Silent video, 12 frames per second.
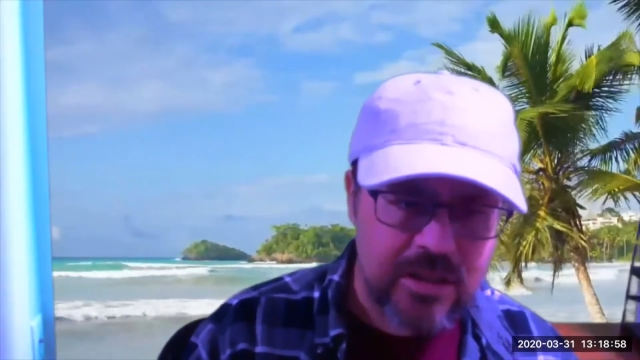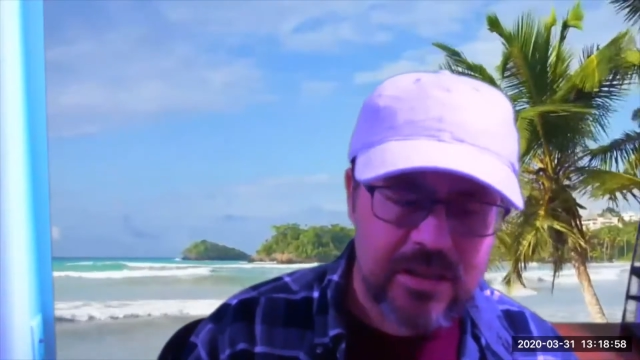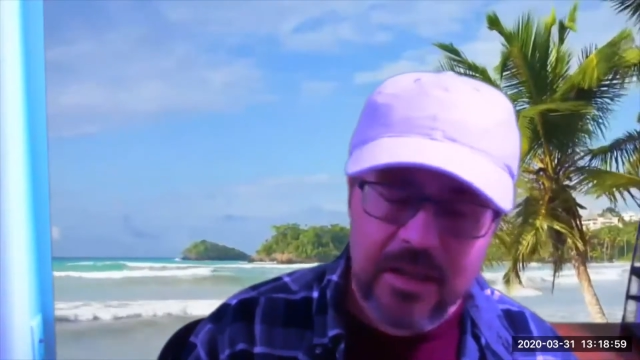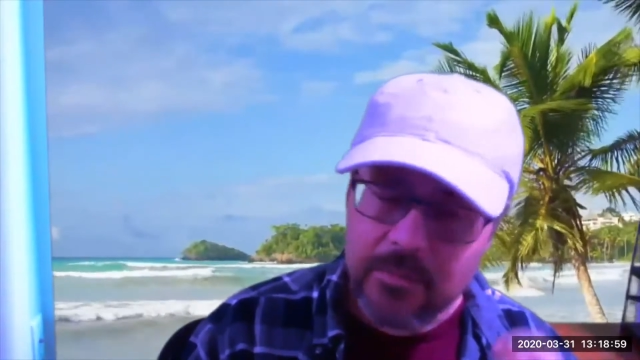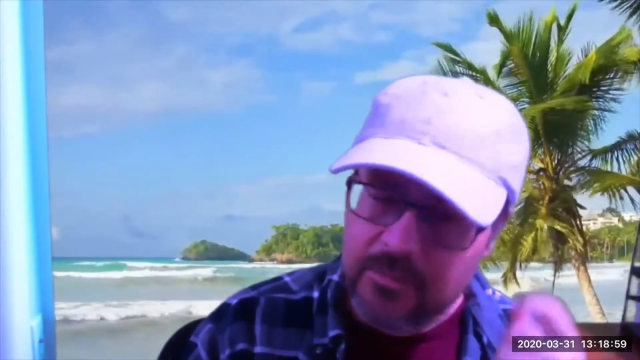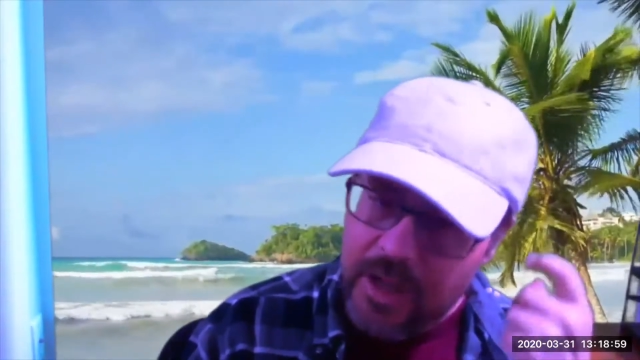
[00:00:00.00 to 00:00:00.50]

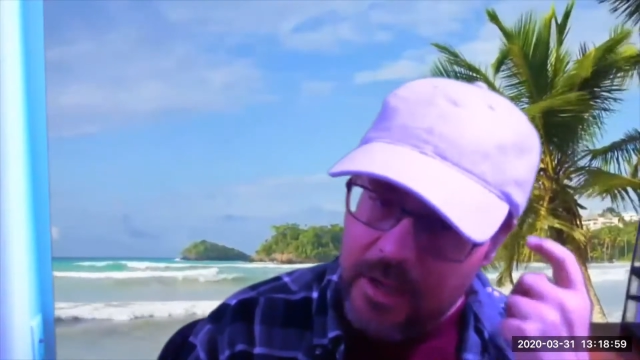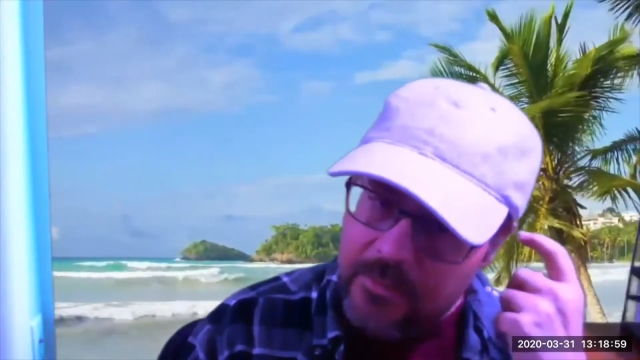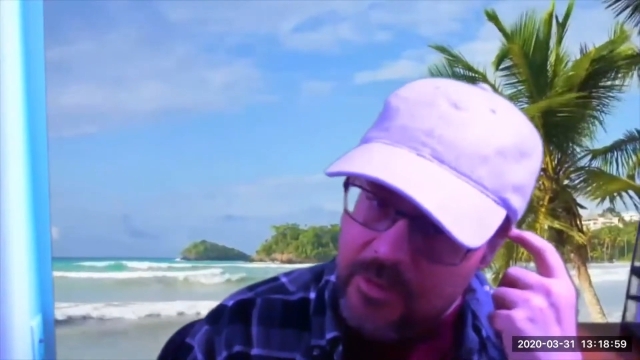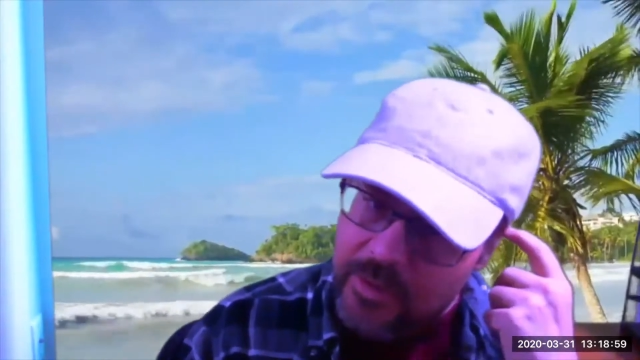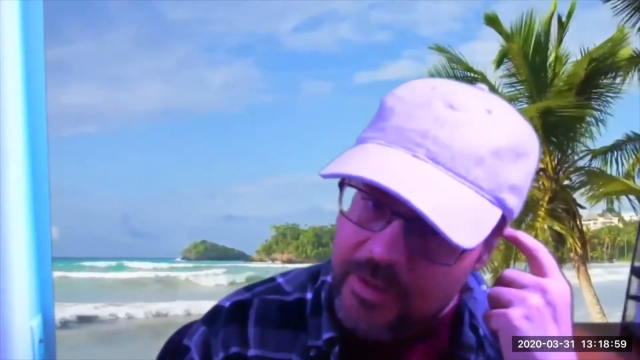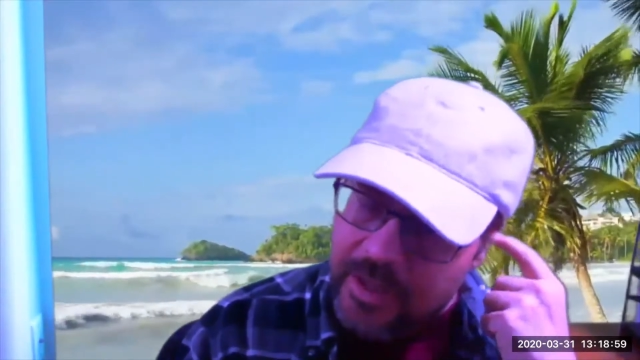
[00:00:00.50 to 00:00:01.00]
Sometimes
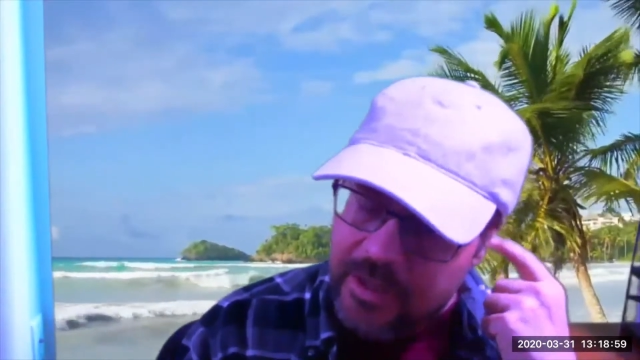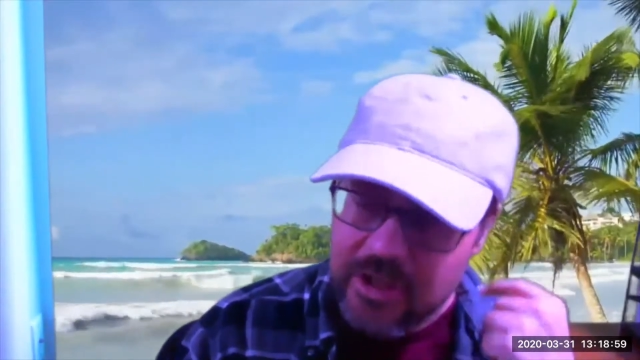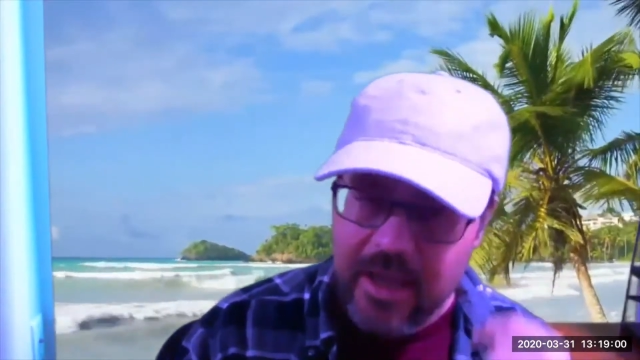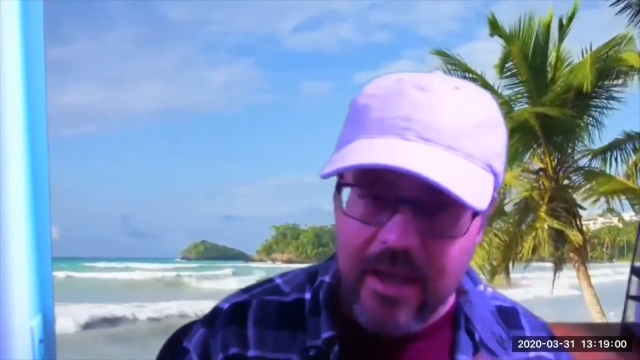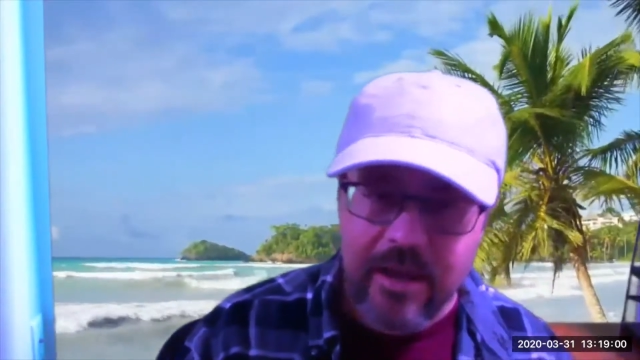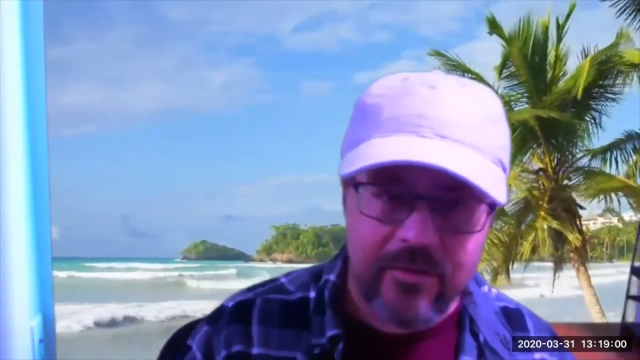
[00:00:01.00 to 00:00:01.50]
we'll actually
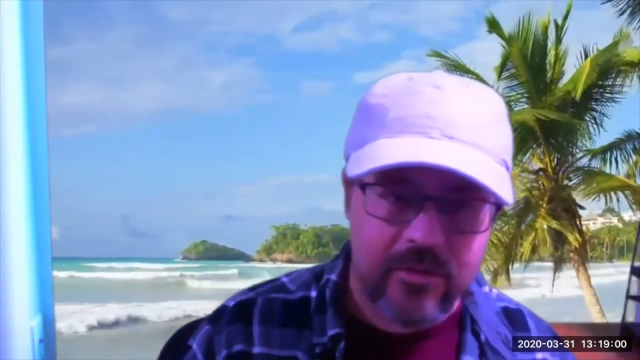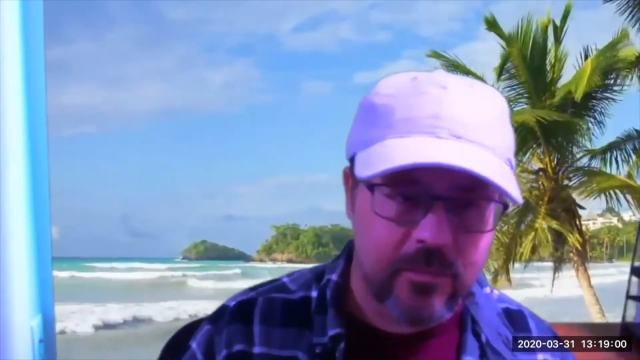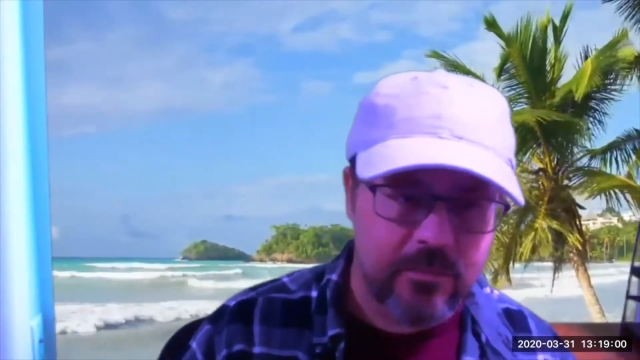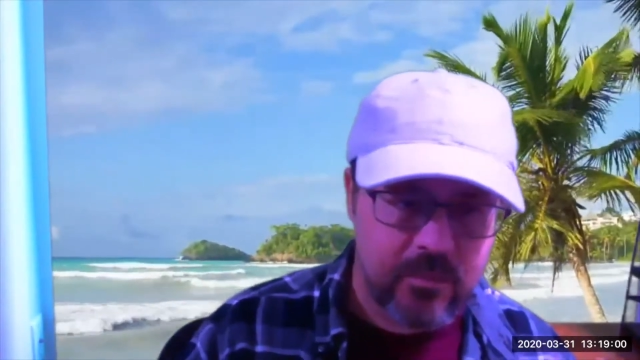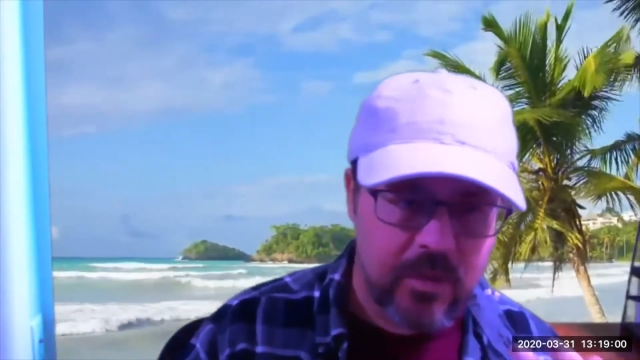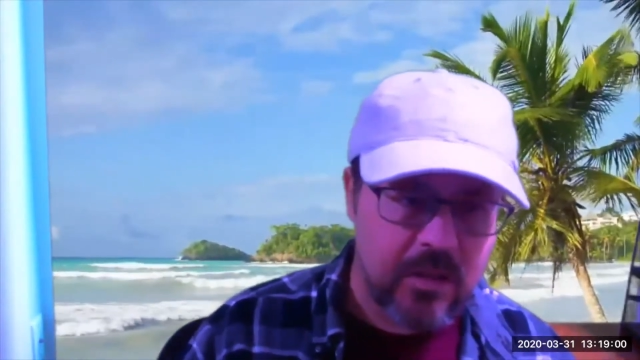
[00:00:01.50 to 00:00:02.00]
have
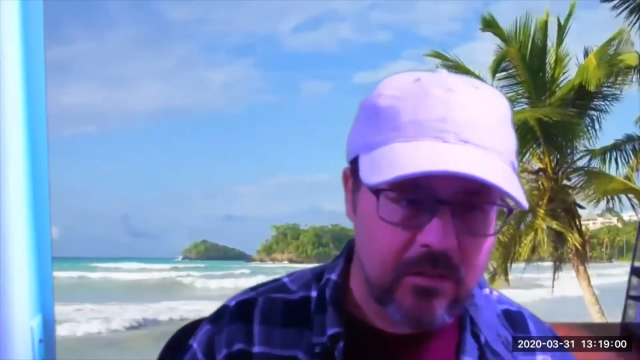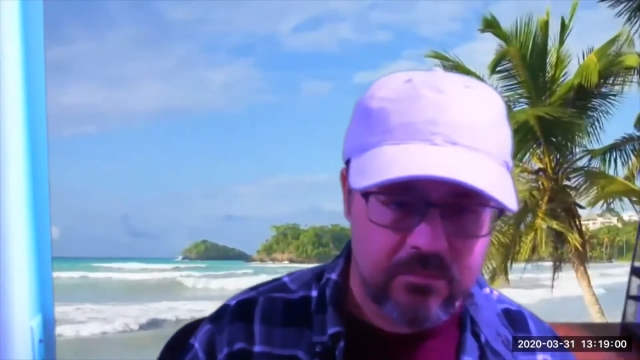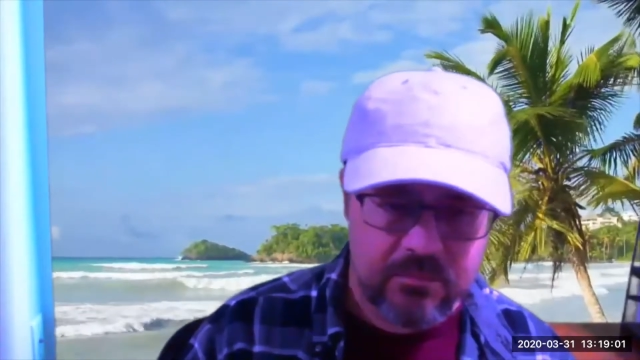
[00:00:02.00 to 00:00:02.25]
a